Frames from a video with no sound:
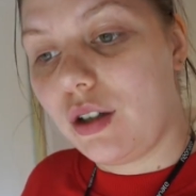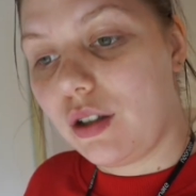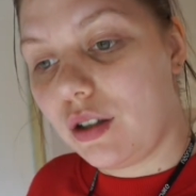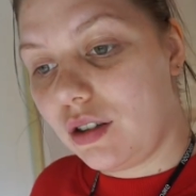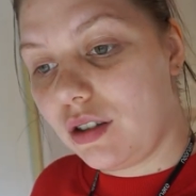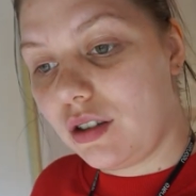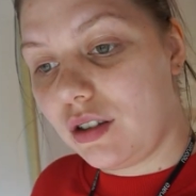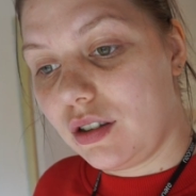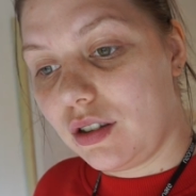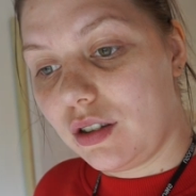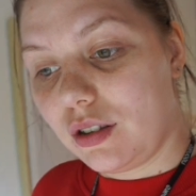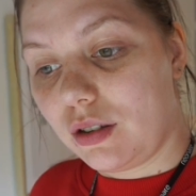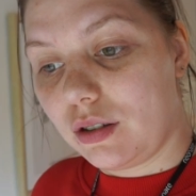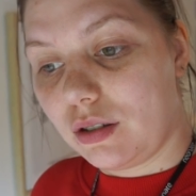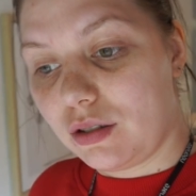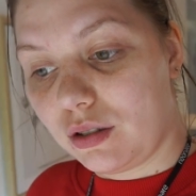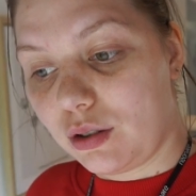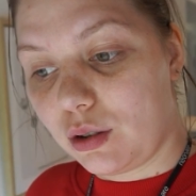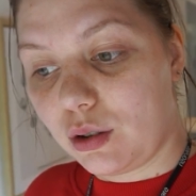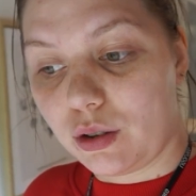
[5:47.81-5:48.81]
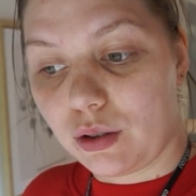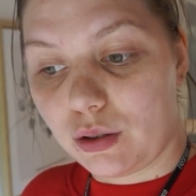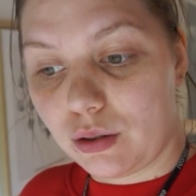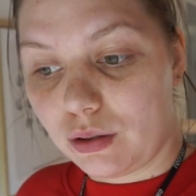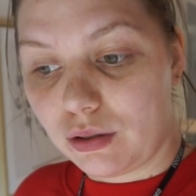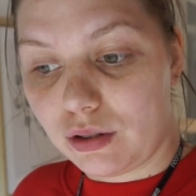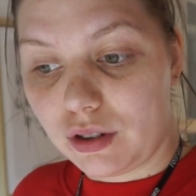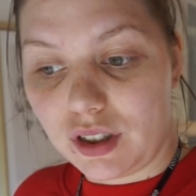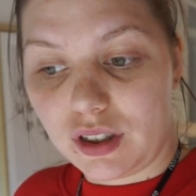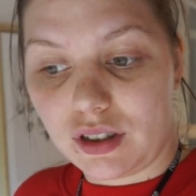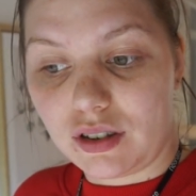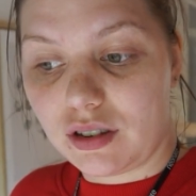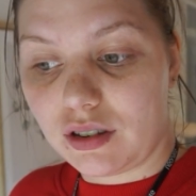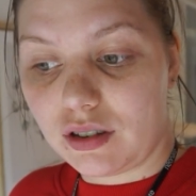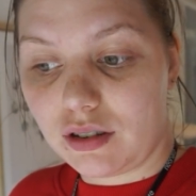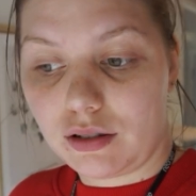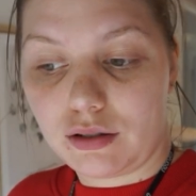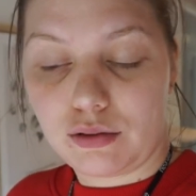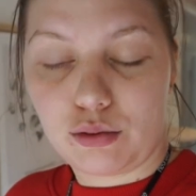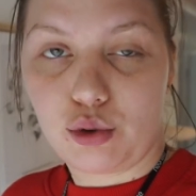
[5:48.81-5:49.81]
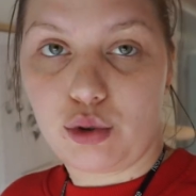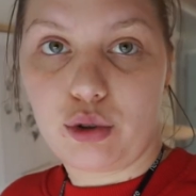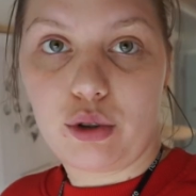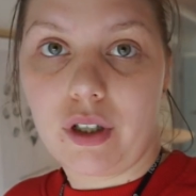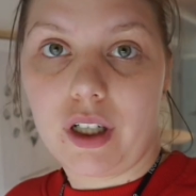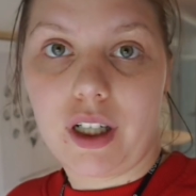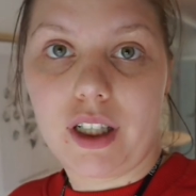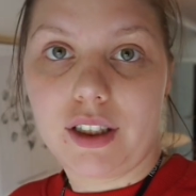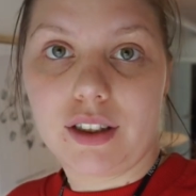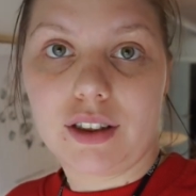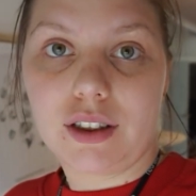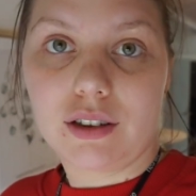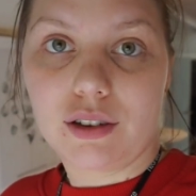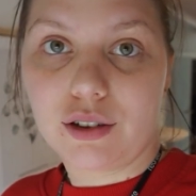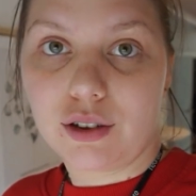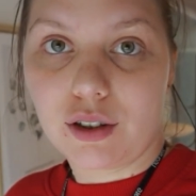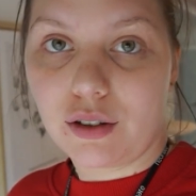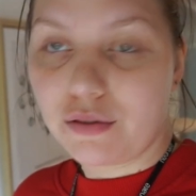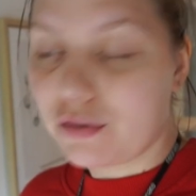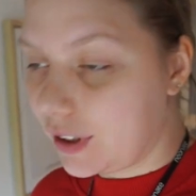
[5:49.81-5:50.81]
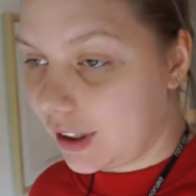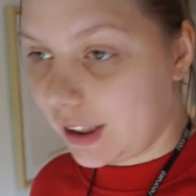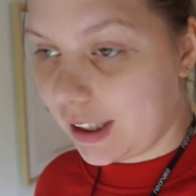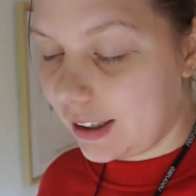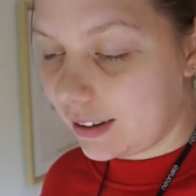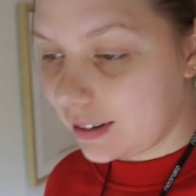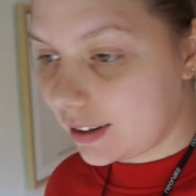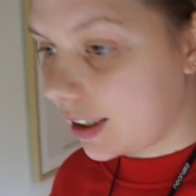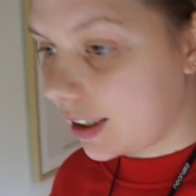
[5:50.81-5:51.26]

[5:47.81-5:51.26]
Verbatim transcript: uh, or it's trash or something like